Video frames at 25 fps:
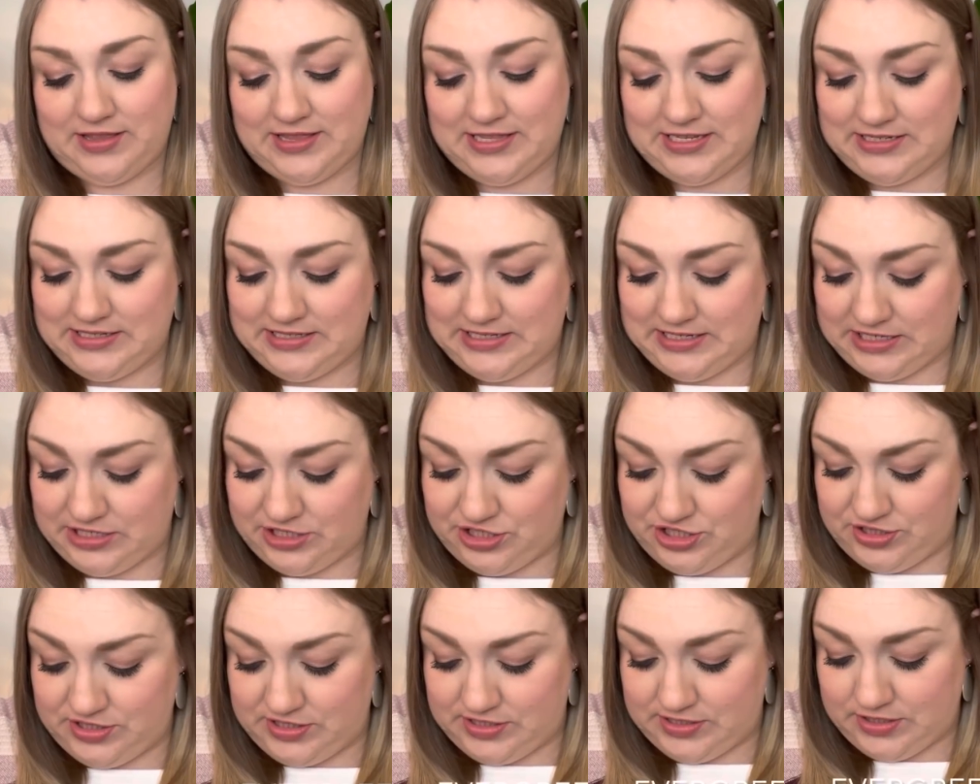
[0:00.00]
the
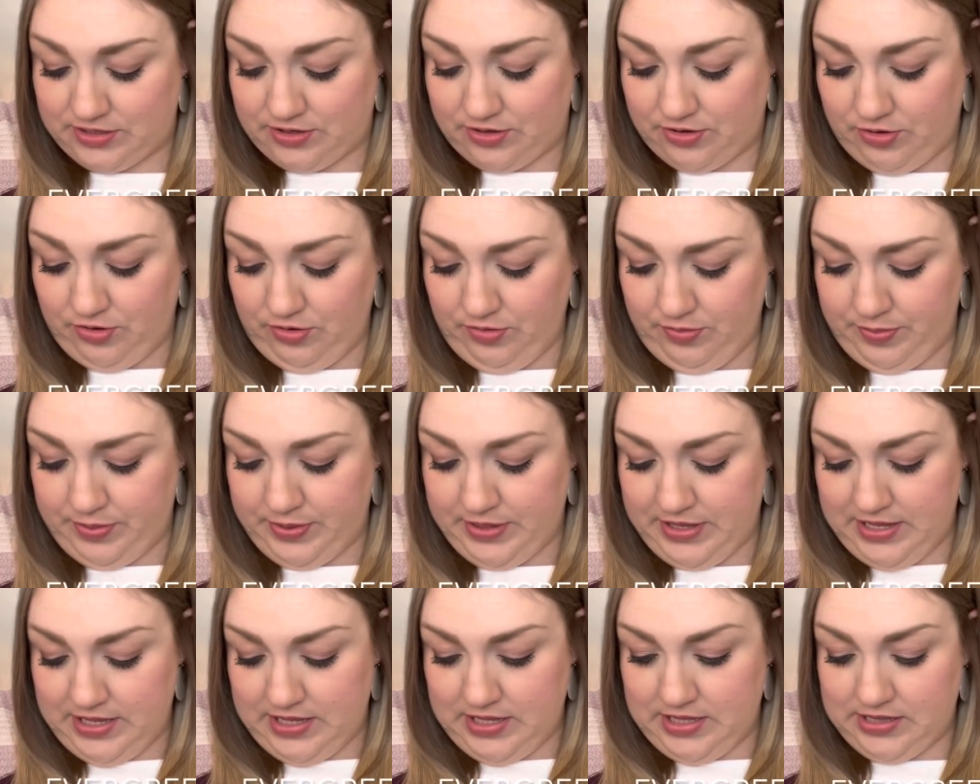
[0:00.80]
dish soap.
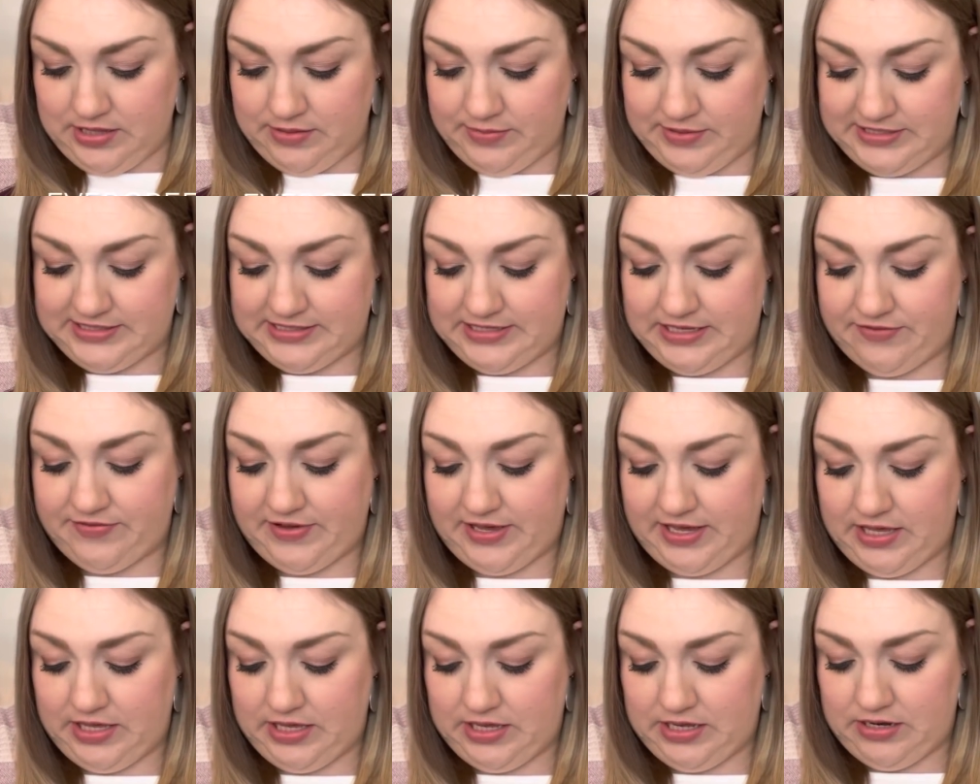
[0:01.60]
Let me see if I
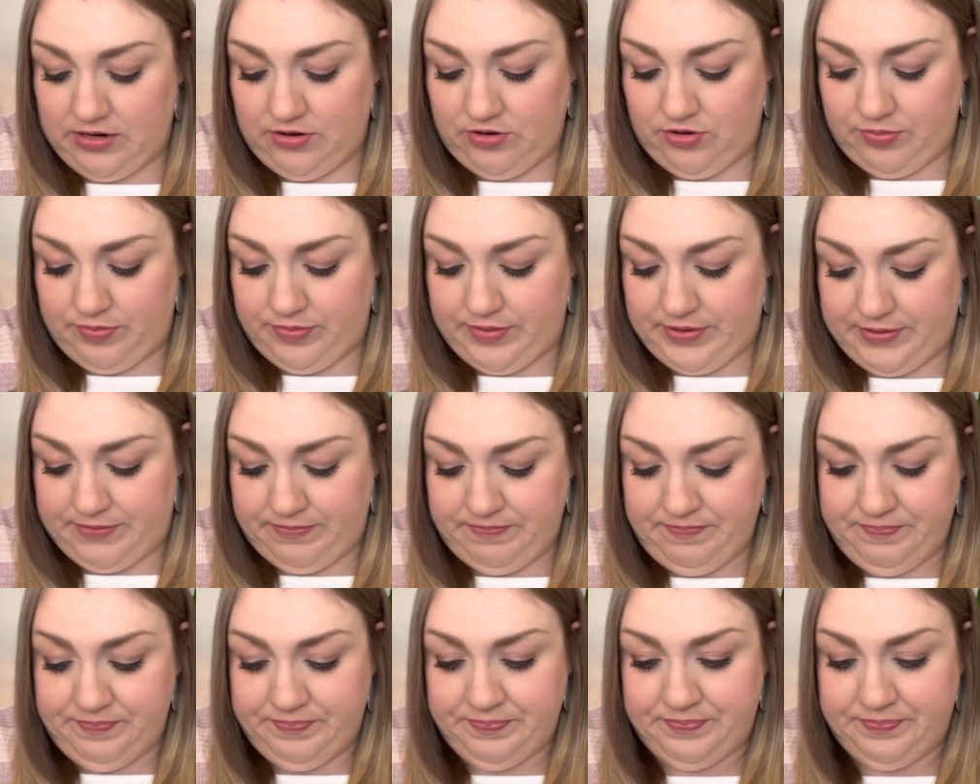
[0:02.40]
can get it open.